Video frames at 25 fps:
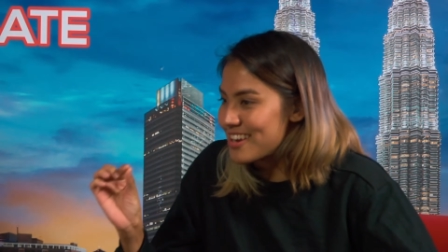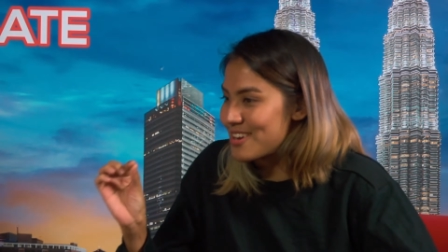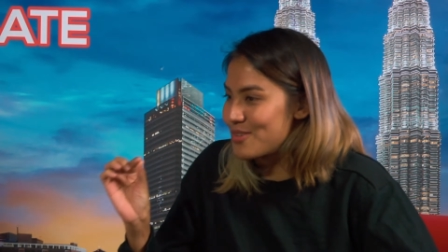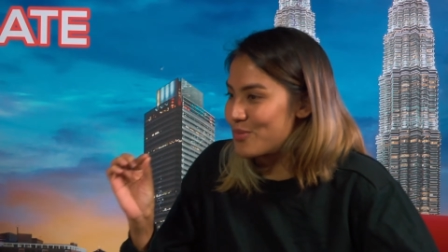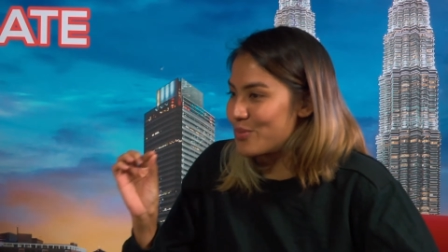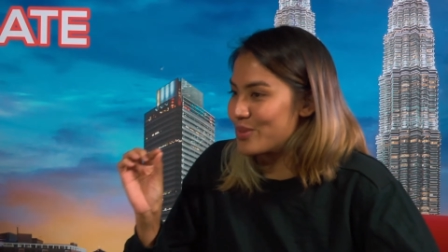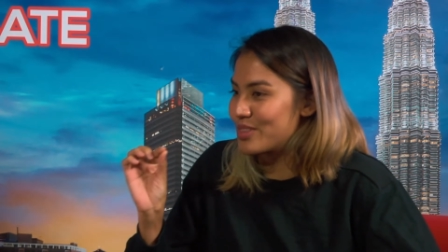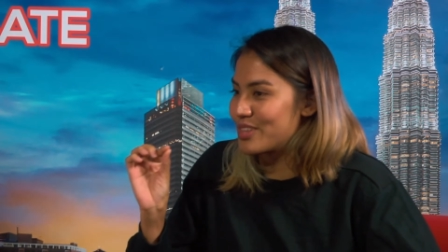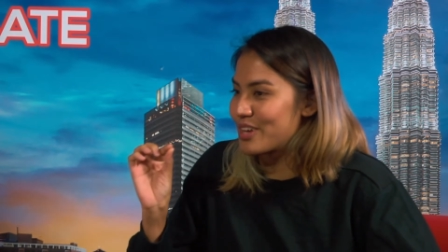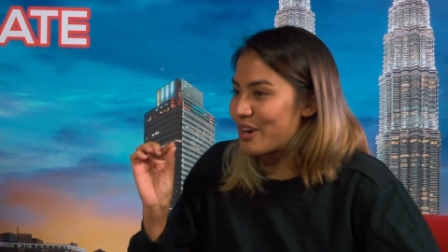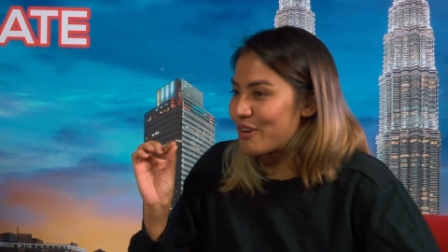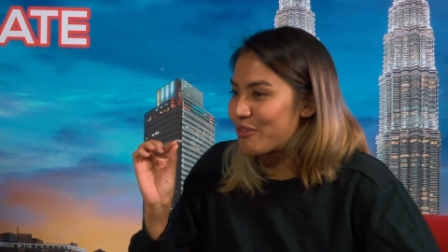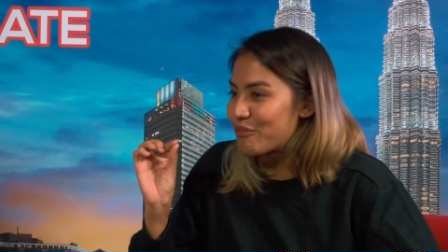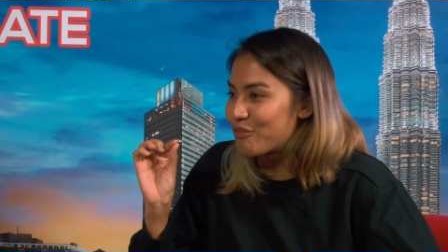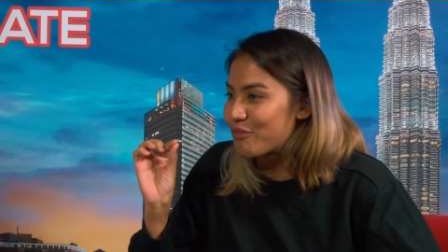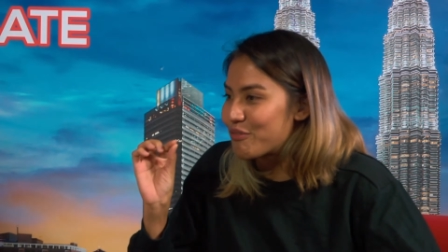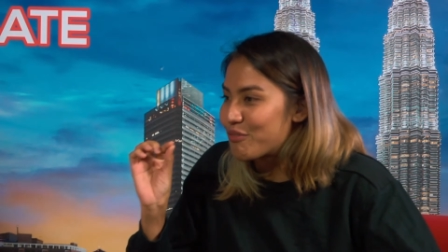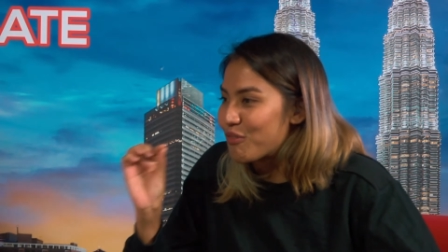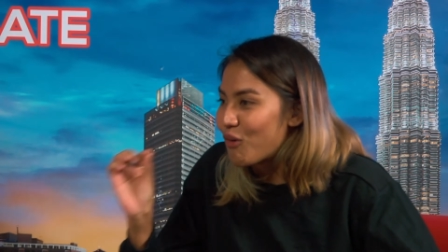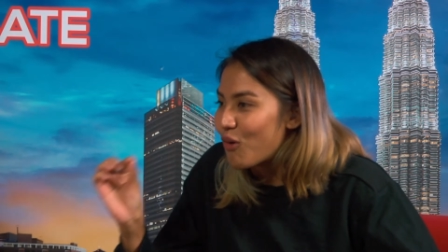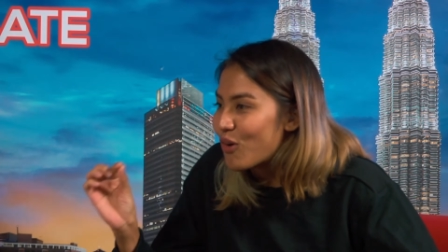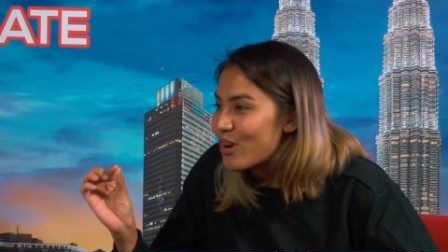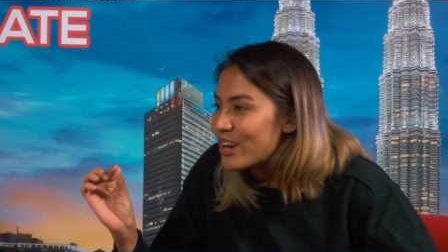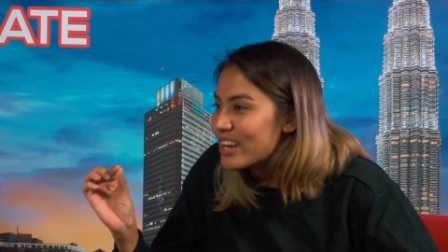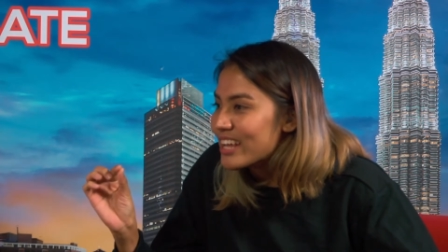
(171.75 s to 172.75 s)
without
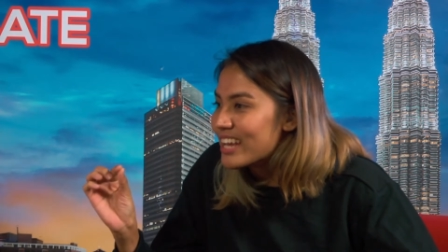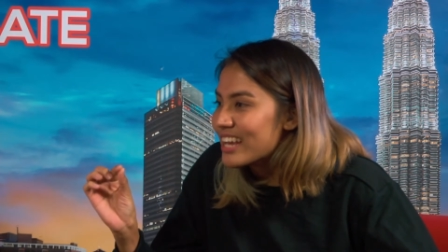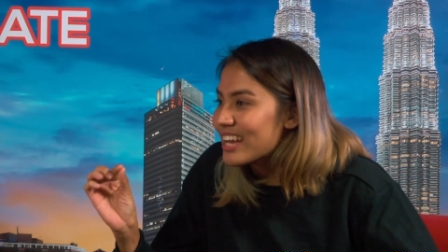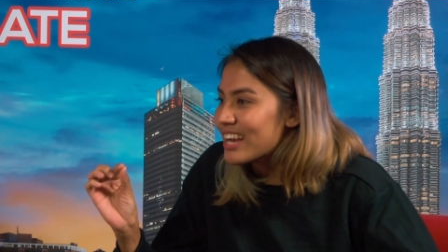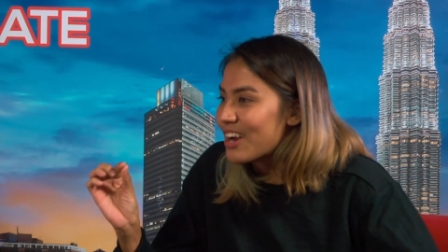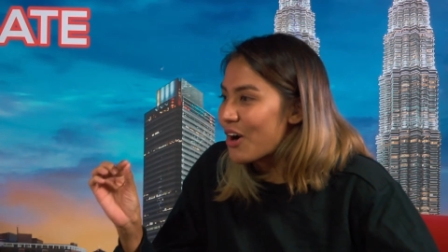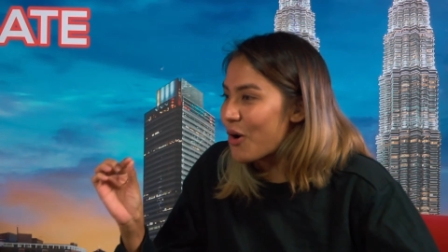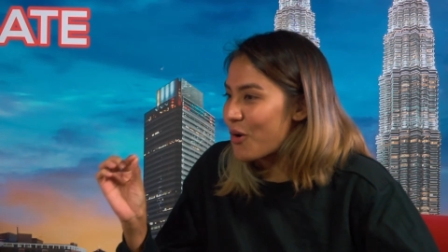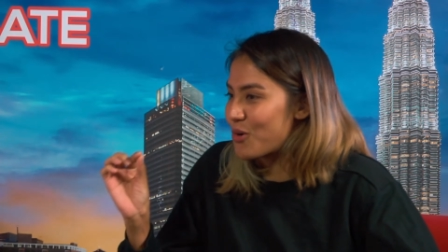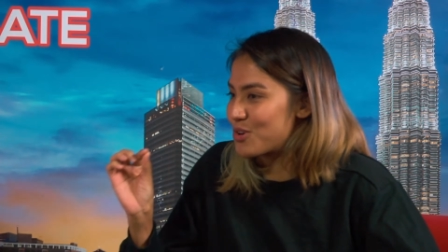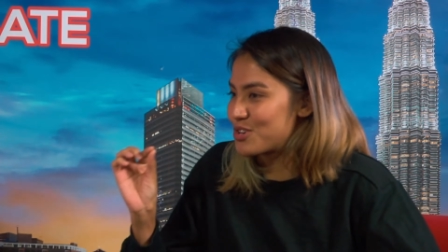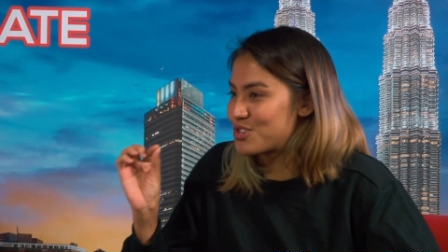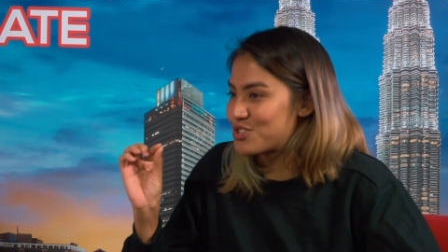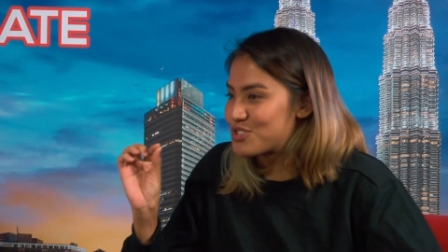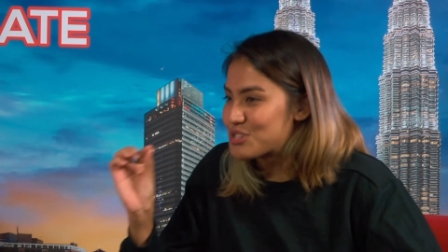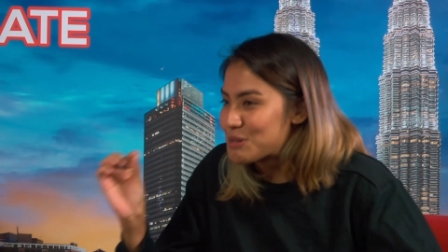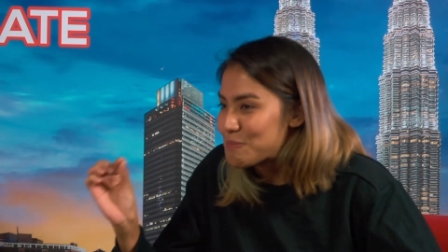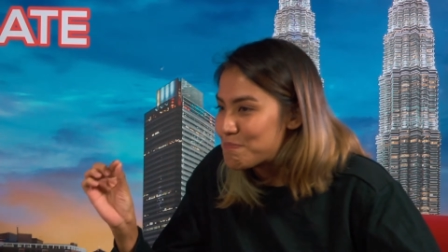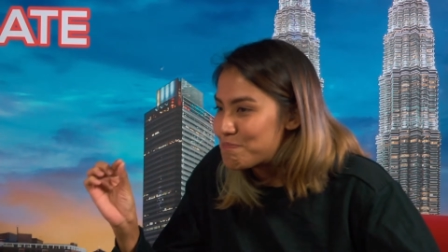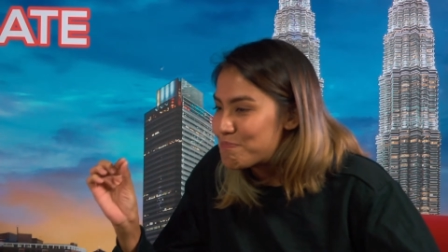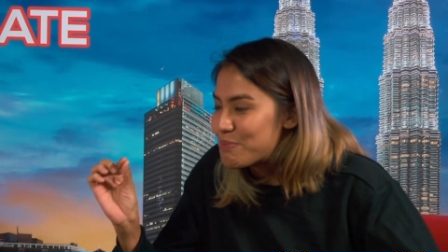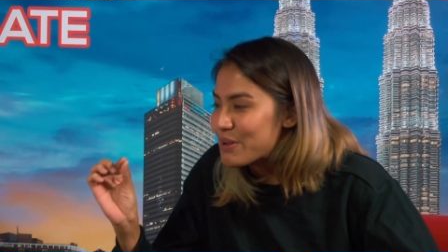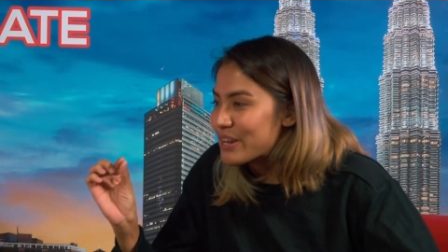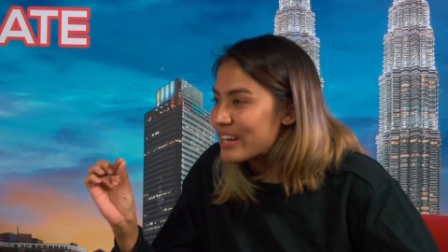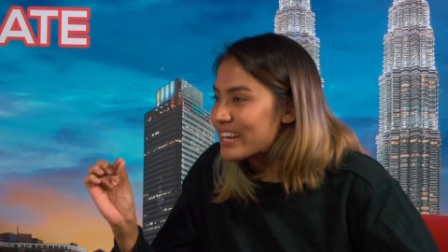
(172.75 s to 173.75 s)
falling or
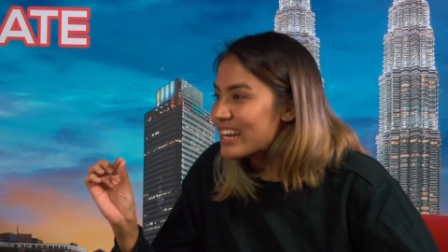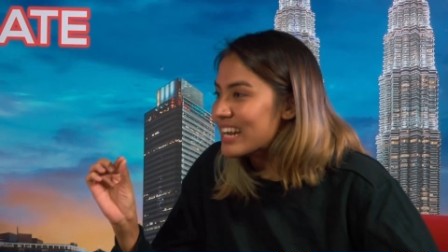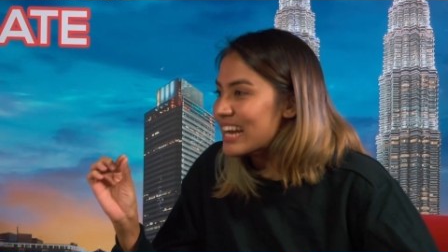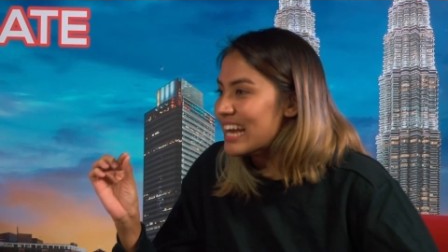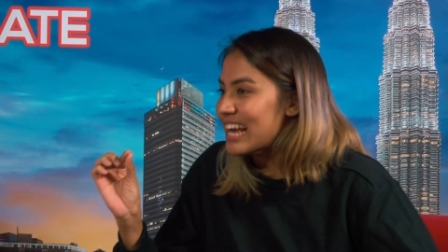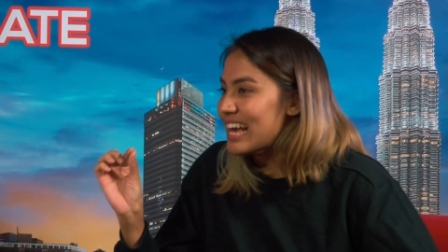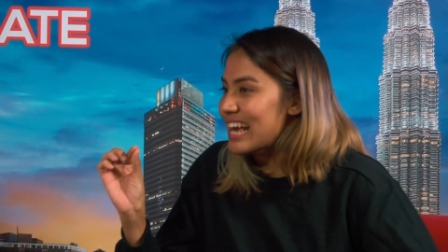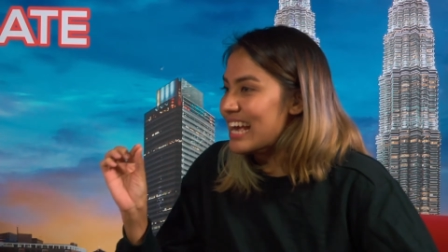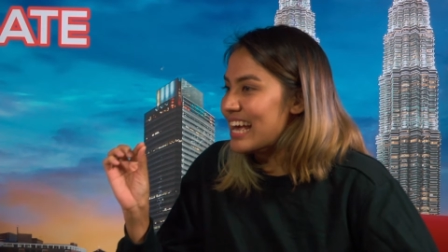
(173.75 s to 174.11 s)
tripping?